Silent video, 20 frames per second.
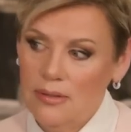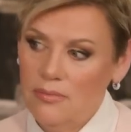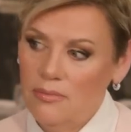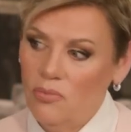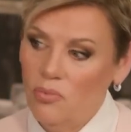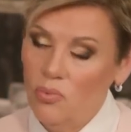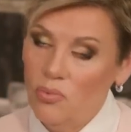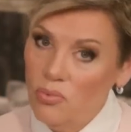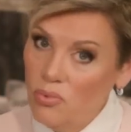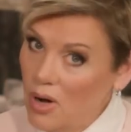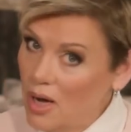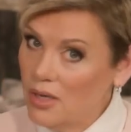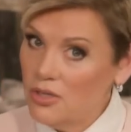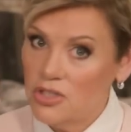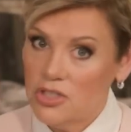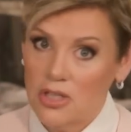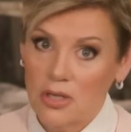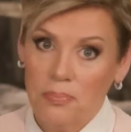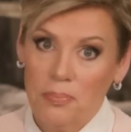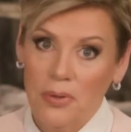
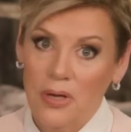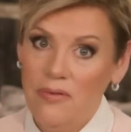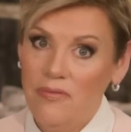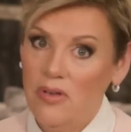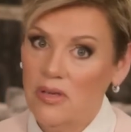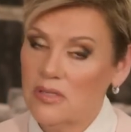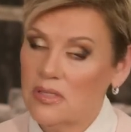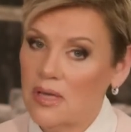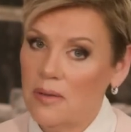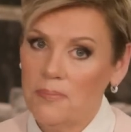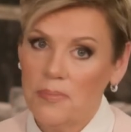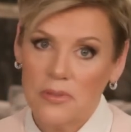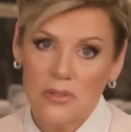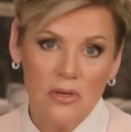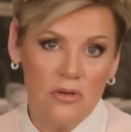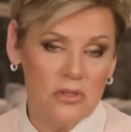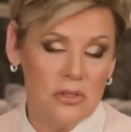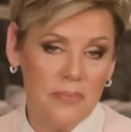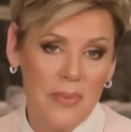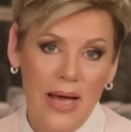watched the previous
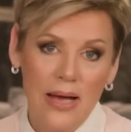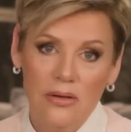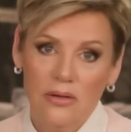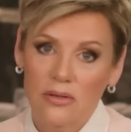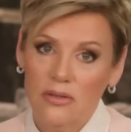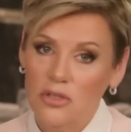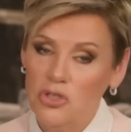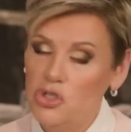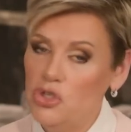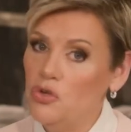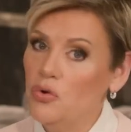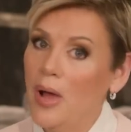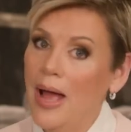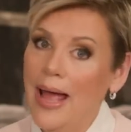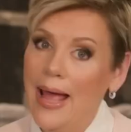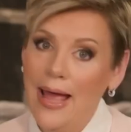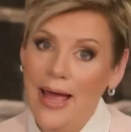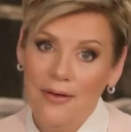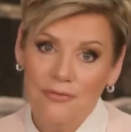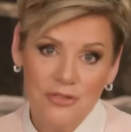episodes, my goodness, you
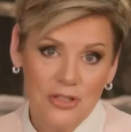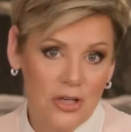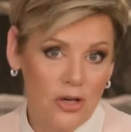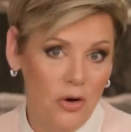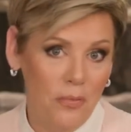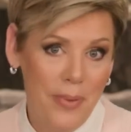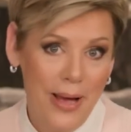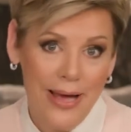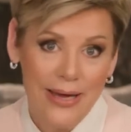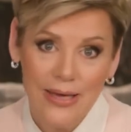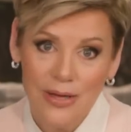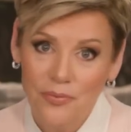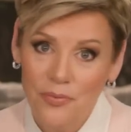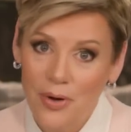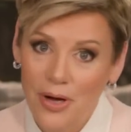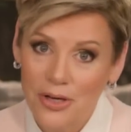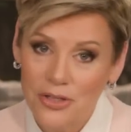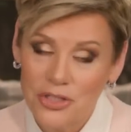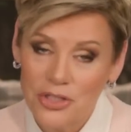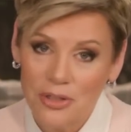have to go back and
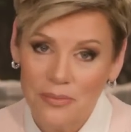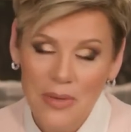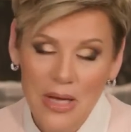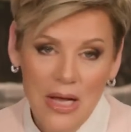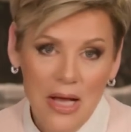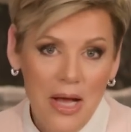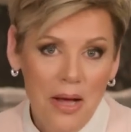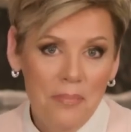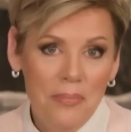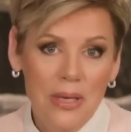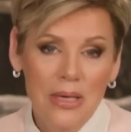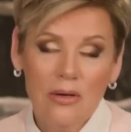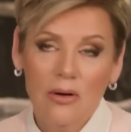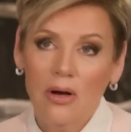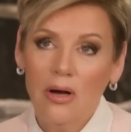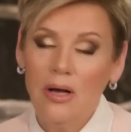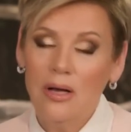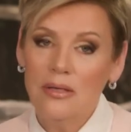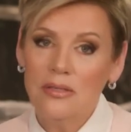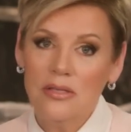watch them
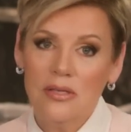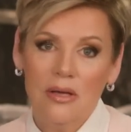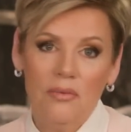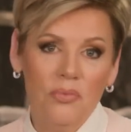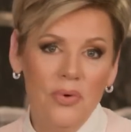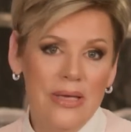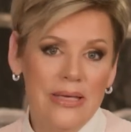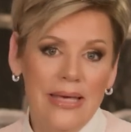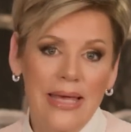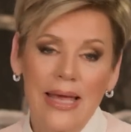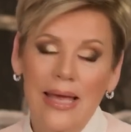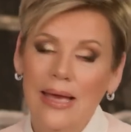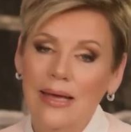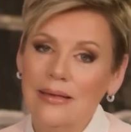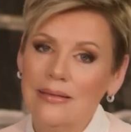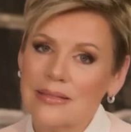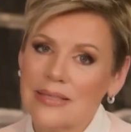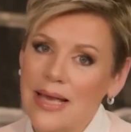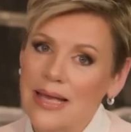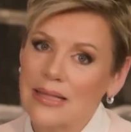because we
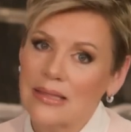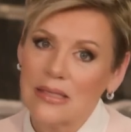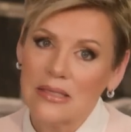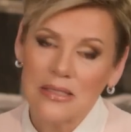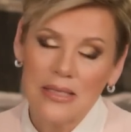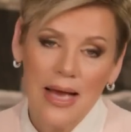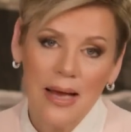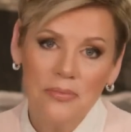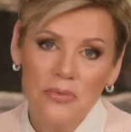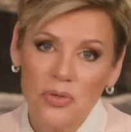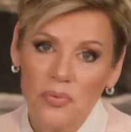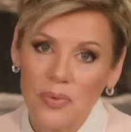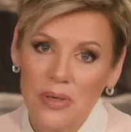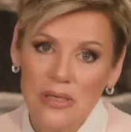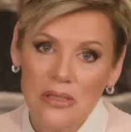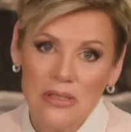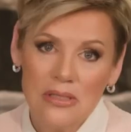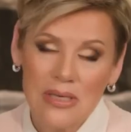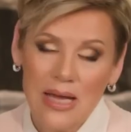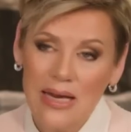can't take the time to
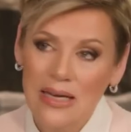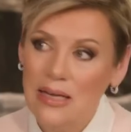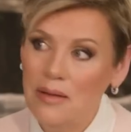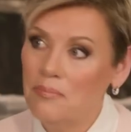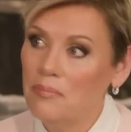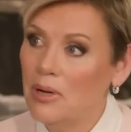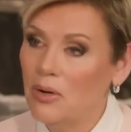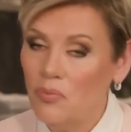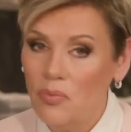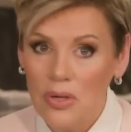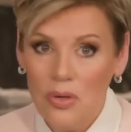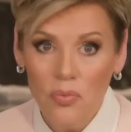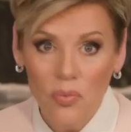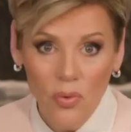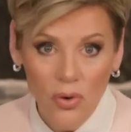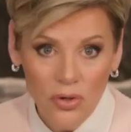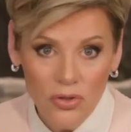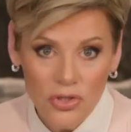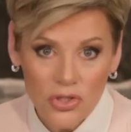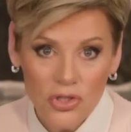restate it, but we
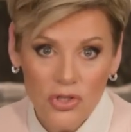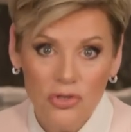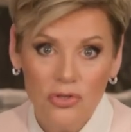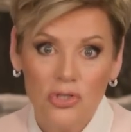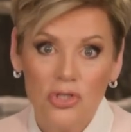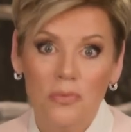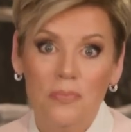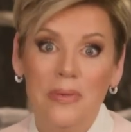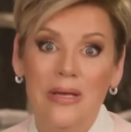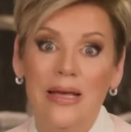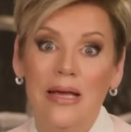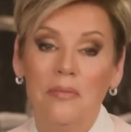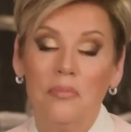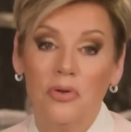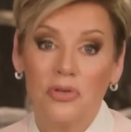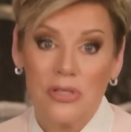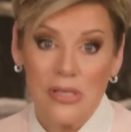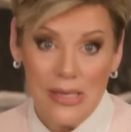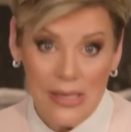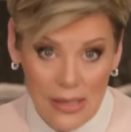want you to be
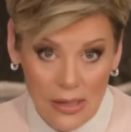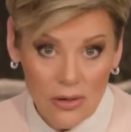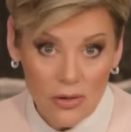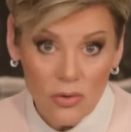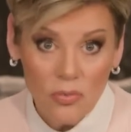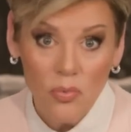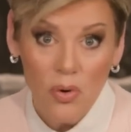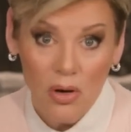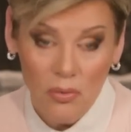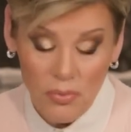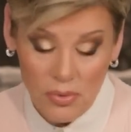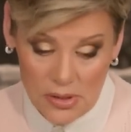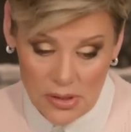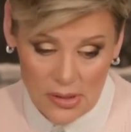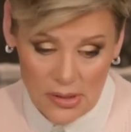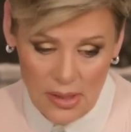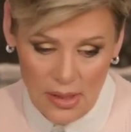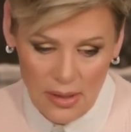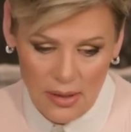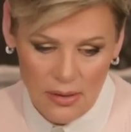able to hear what was
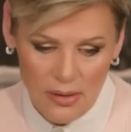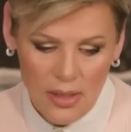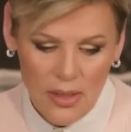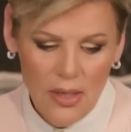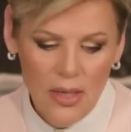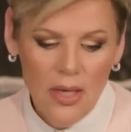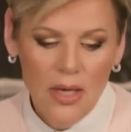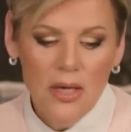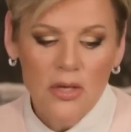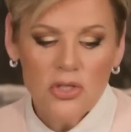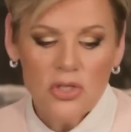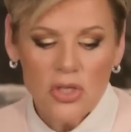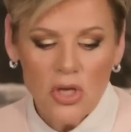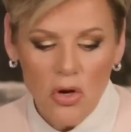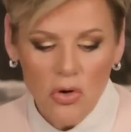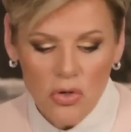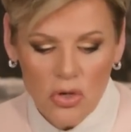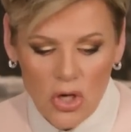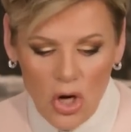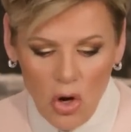said.
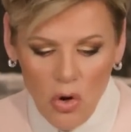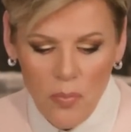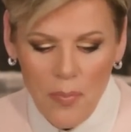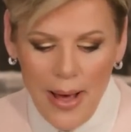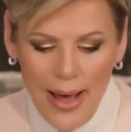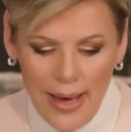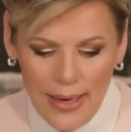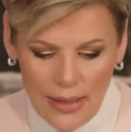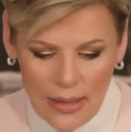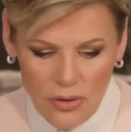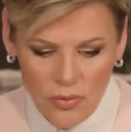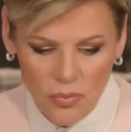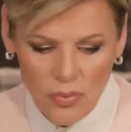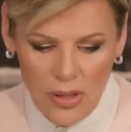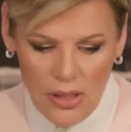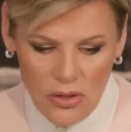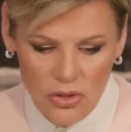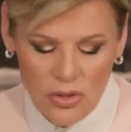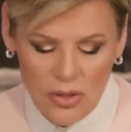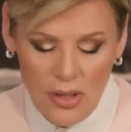So go back and
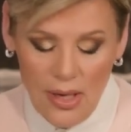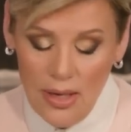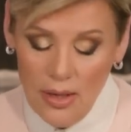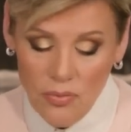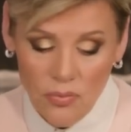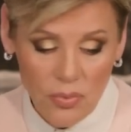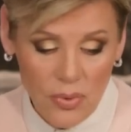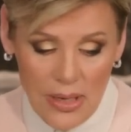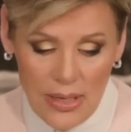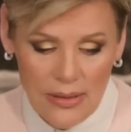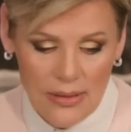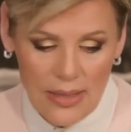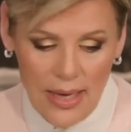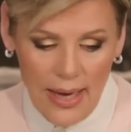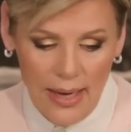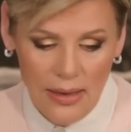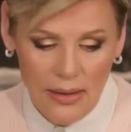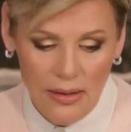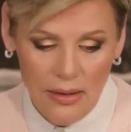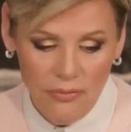read
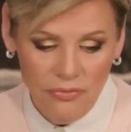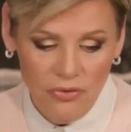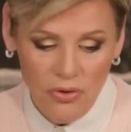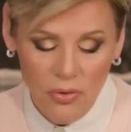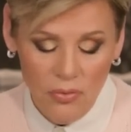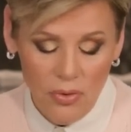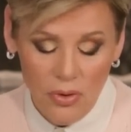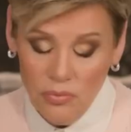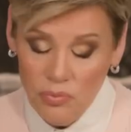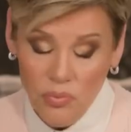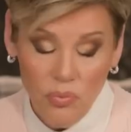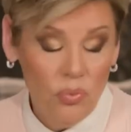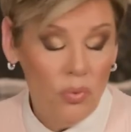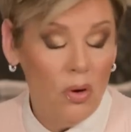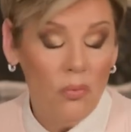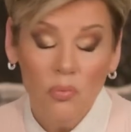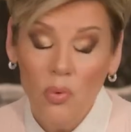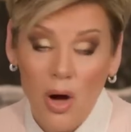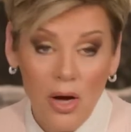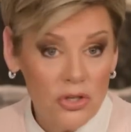that if you would,
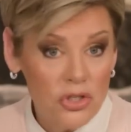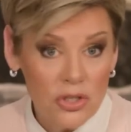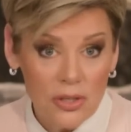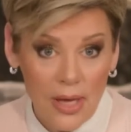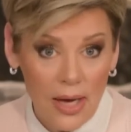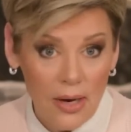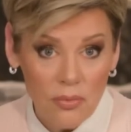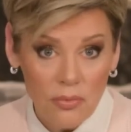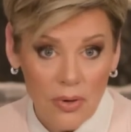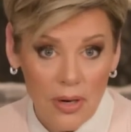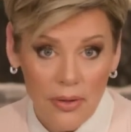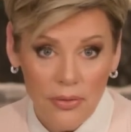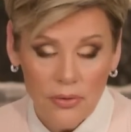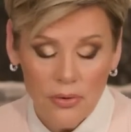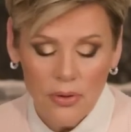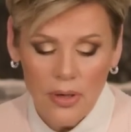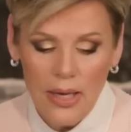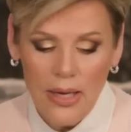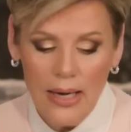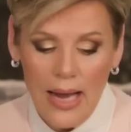watch that
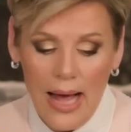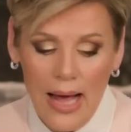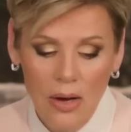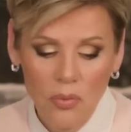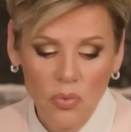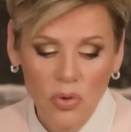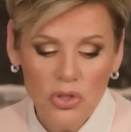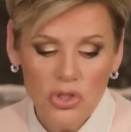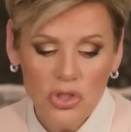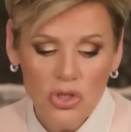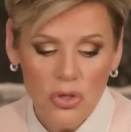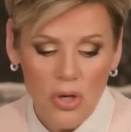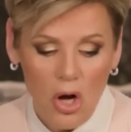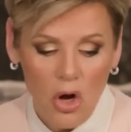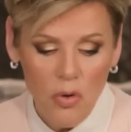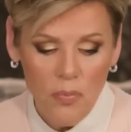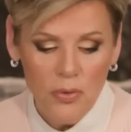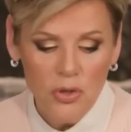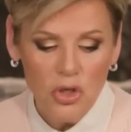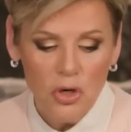rather. And I want you to
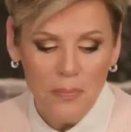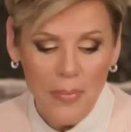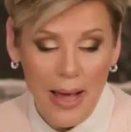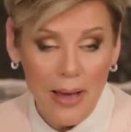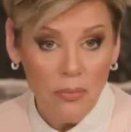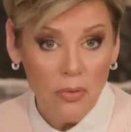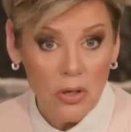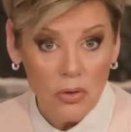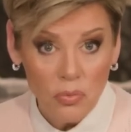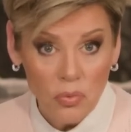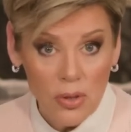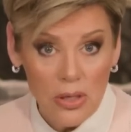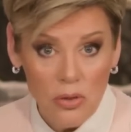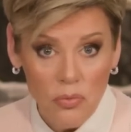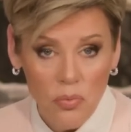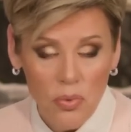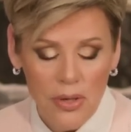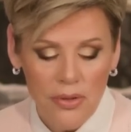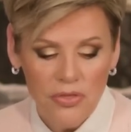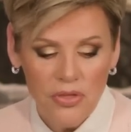open your Bible and read
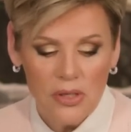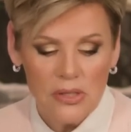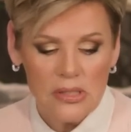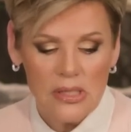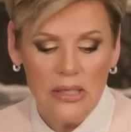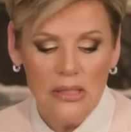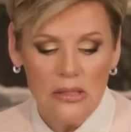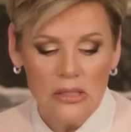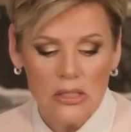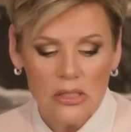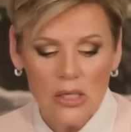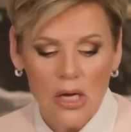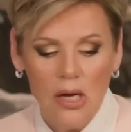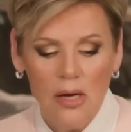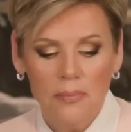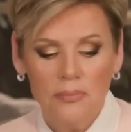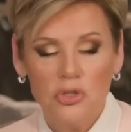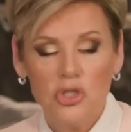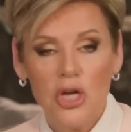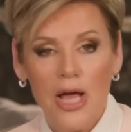with us in
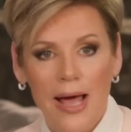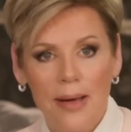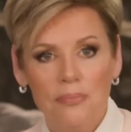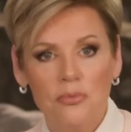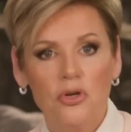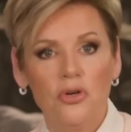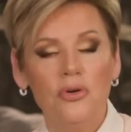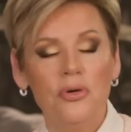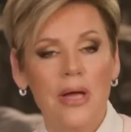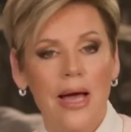Psalm chapter